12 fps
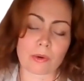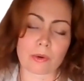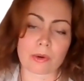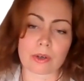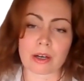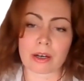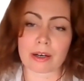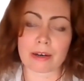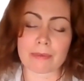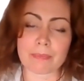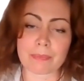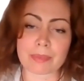your
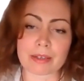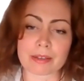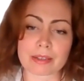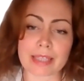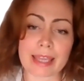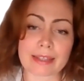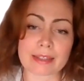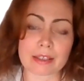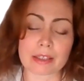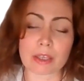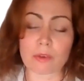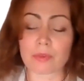
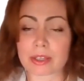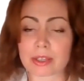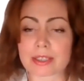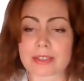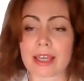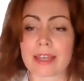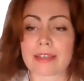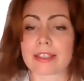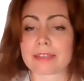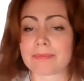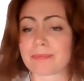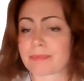data, your fitness
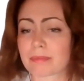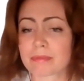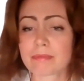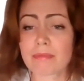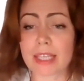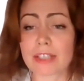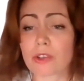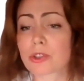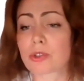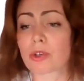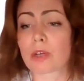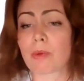data. It
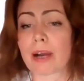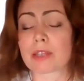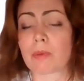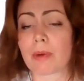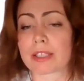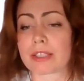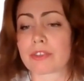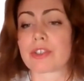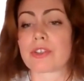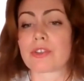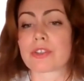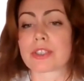also quite well
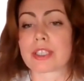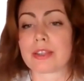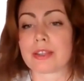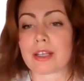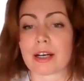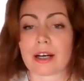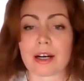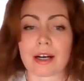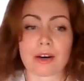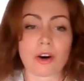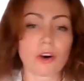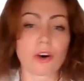introduced in
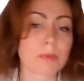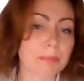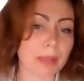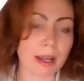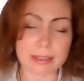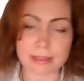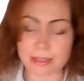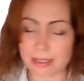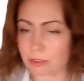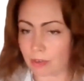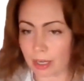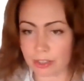home
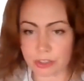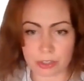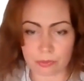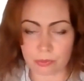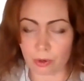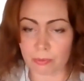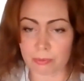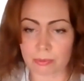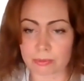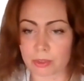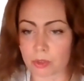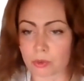appliances, ranging
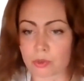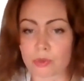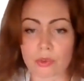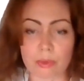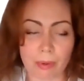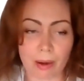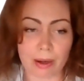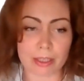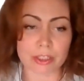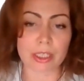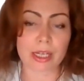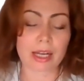from your
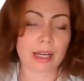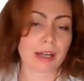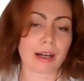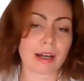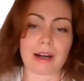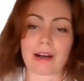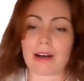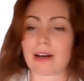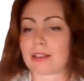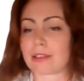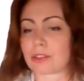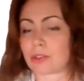toothbrush
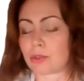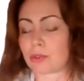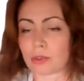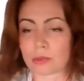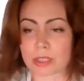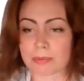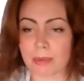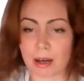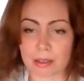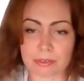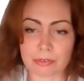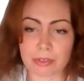to your
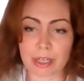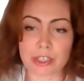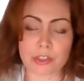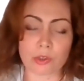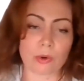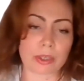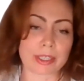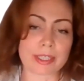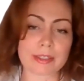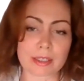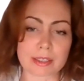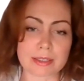smart fridge or
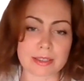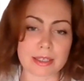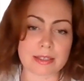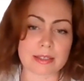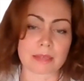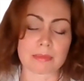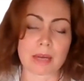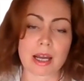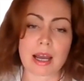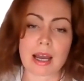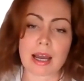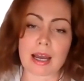heating system.
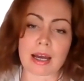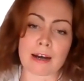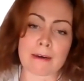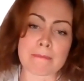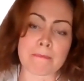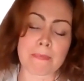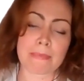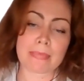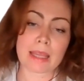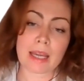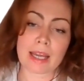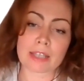And
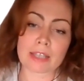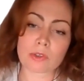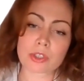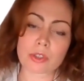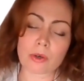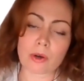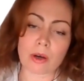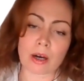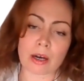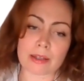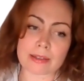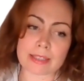also
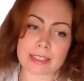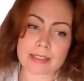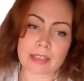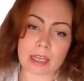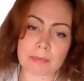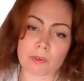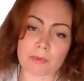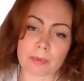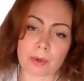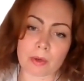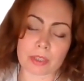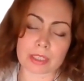these type
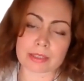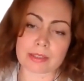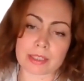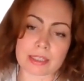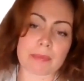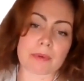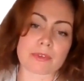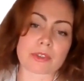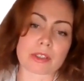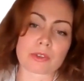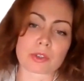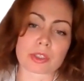of products, this type of
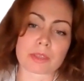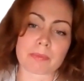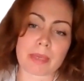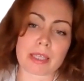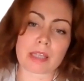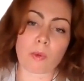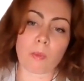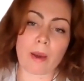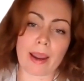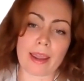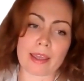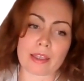solution made their
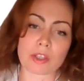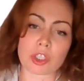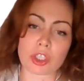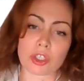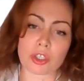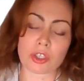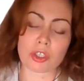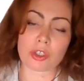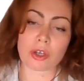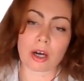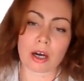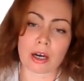way
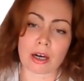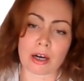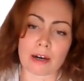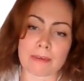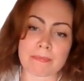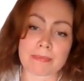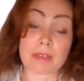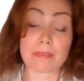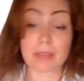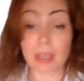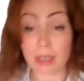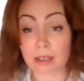to
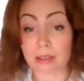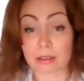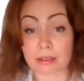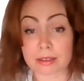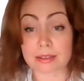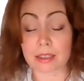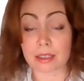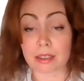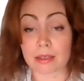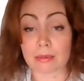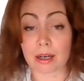vehicles